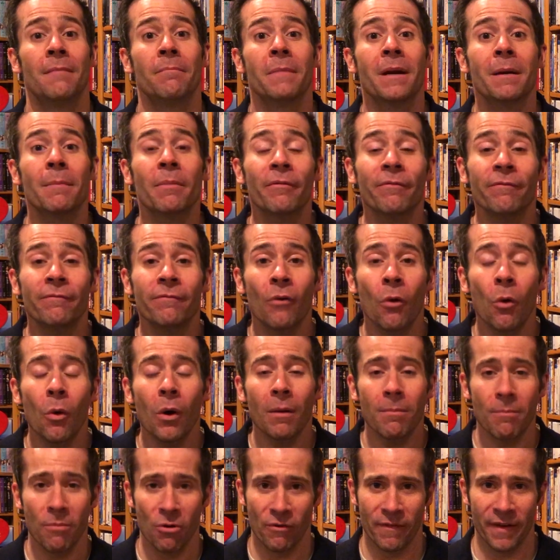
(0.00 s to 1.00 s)
My number
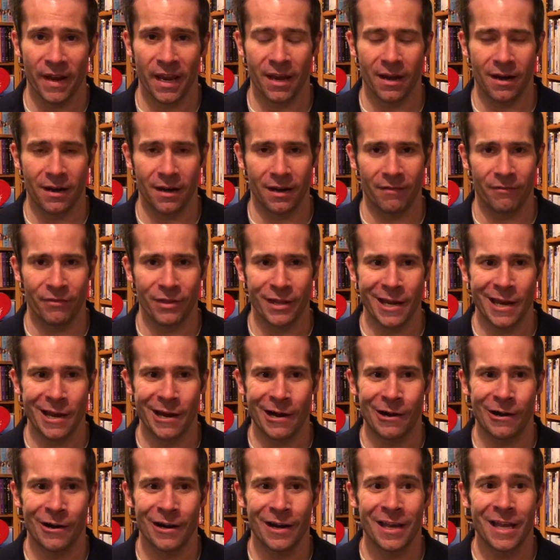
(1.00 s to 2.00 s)
4 movie of the
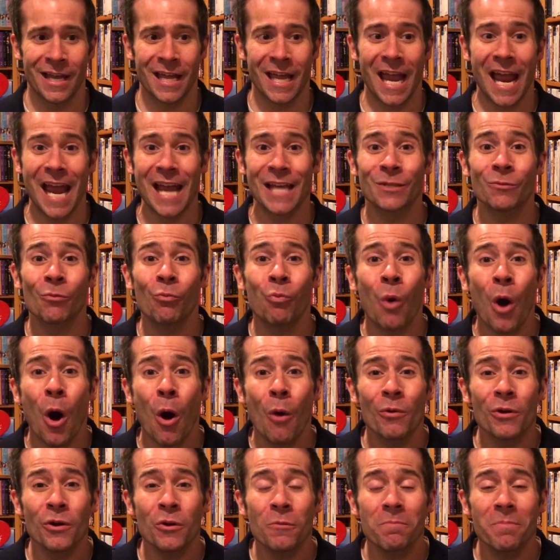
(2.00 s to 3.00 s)
year is
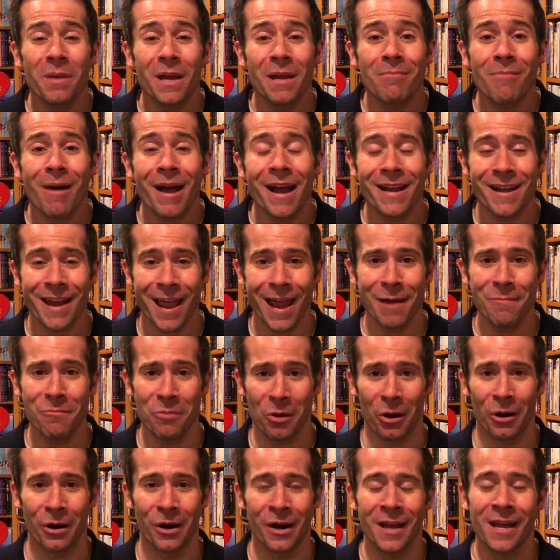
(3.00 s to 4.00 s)
Won't You Be My
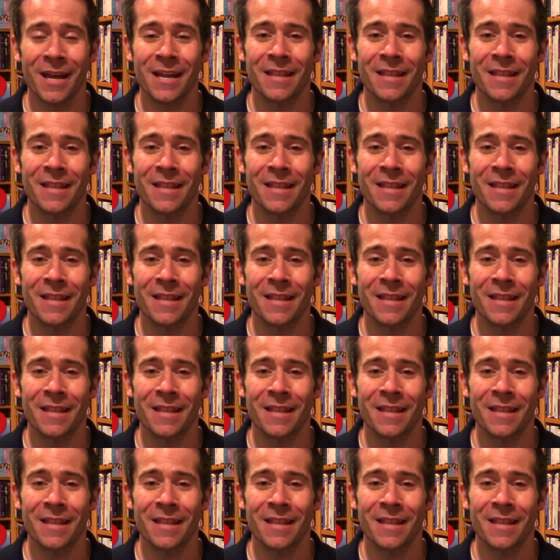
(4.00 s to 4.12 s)
Neighbor?